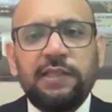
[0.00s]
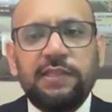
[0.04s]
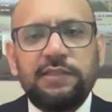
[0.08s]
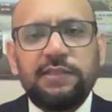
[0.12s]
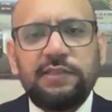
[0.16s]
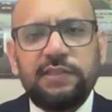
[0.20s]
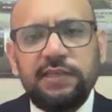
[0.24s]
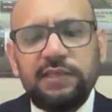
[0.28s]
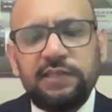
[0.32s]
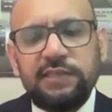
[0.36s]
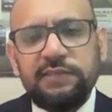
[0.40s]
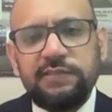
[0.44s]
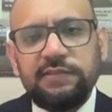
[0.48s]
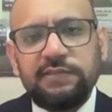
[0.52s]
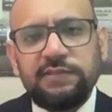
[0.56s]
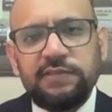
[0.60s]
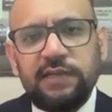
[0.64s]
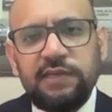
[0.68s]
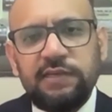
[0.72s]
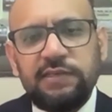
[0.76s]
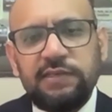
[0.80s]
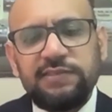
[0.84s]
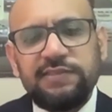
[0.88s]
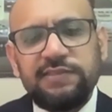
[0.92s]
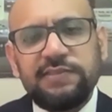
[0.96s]
they
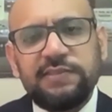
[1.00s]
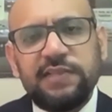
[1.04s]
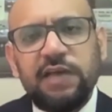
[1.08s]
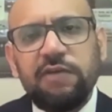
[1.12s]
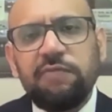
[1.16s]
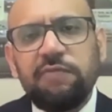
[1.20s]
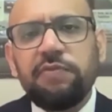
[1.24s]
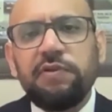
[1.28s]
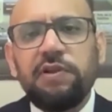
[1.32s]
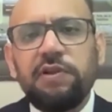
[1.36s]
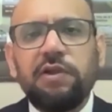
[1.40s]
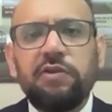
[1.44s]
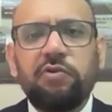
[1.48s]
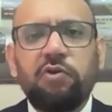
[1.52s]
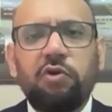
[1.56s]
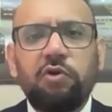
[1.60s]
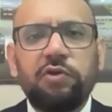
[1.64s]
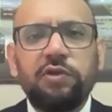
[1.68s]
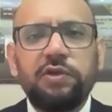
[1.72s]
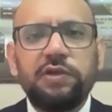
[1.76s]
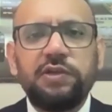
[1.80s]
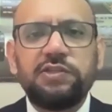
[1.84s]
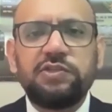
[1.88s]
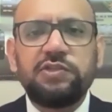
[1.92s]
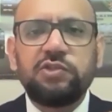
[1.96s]
sent several
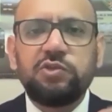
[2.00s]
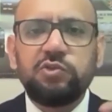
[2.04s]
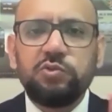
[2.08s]
rockets